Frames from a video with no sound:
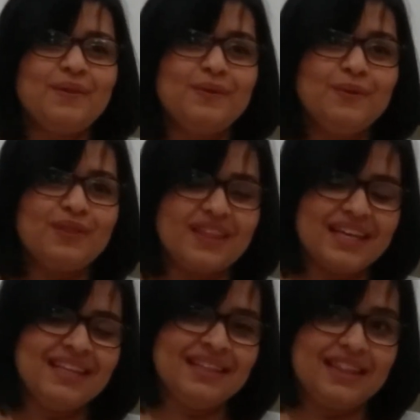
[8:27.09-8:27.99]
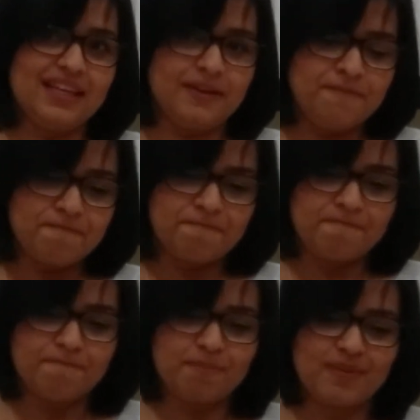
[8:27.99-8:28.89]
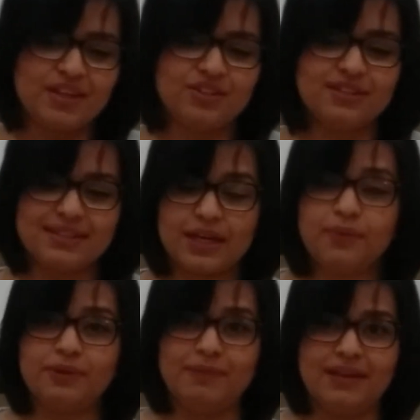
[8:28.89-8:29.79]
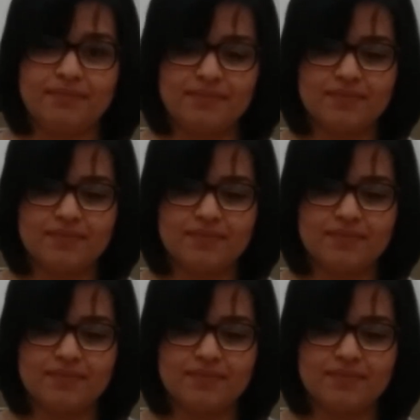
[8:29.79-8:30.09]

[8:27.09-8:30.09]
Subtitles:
Through thick and thin, she stuck with me.